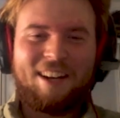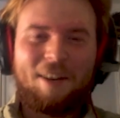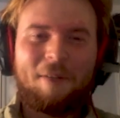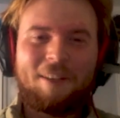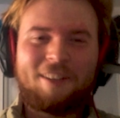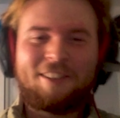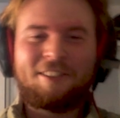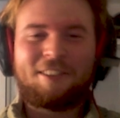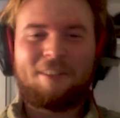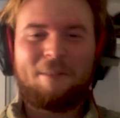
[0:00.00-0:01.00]
knew I wanted to
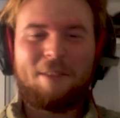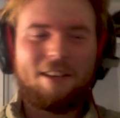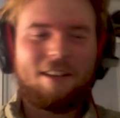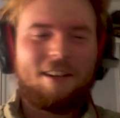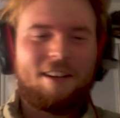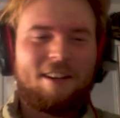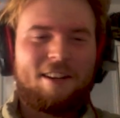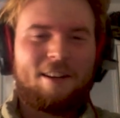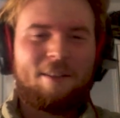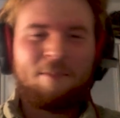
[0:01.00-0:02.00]
do something
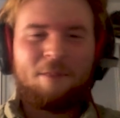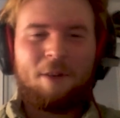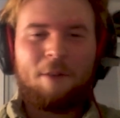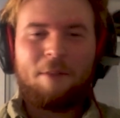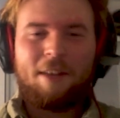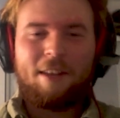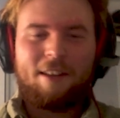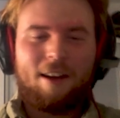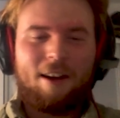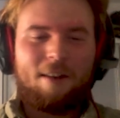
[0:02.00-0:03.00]
quite
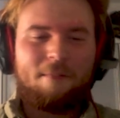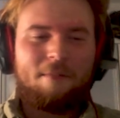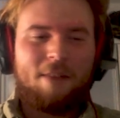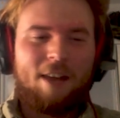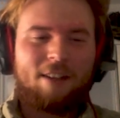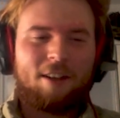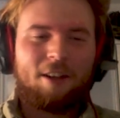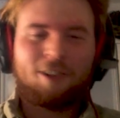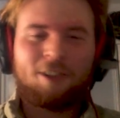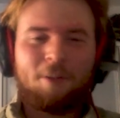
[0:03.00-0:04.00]
big,
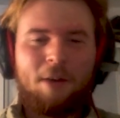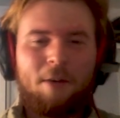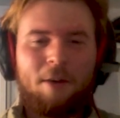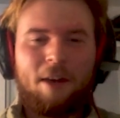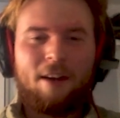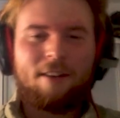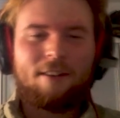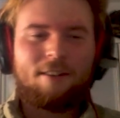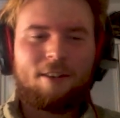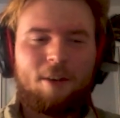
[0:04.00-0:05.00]
and go somewhere
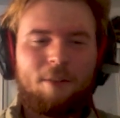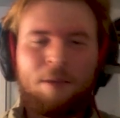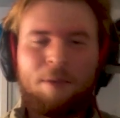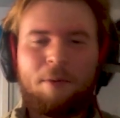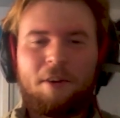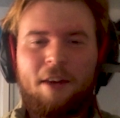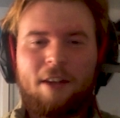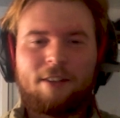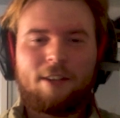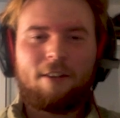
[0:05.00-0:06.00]
where, you know, people wouldn't
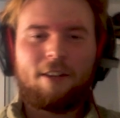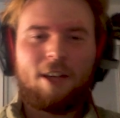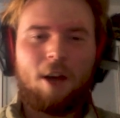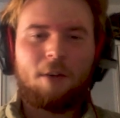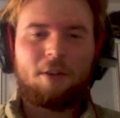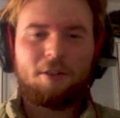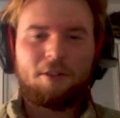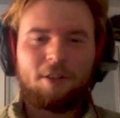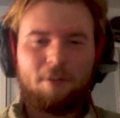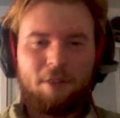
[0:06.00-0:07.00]
necessarily go, and
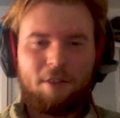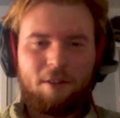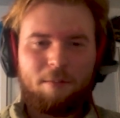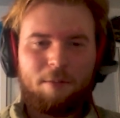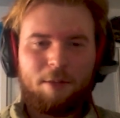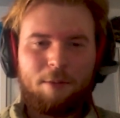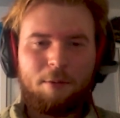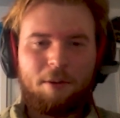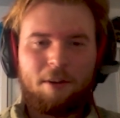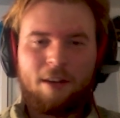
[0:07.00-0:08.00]
do something that
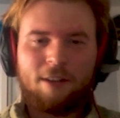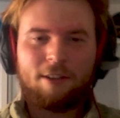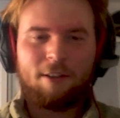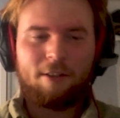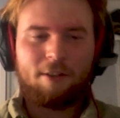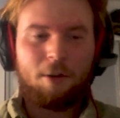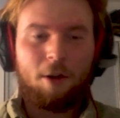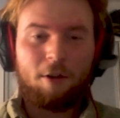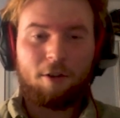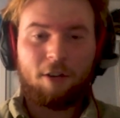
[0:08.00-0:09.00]
people wouldn't necessarily
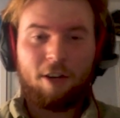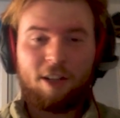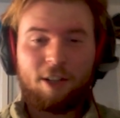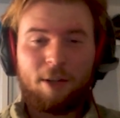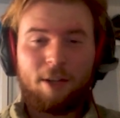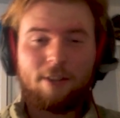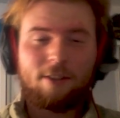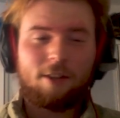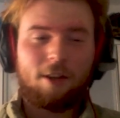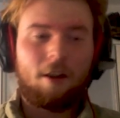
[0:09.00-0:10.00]
do after I
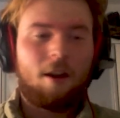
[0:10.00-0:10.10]
graduated. So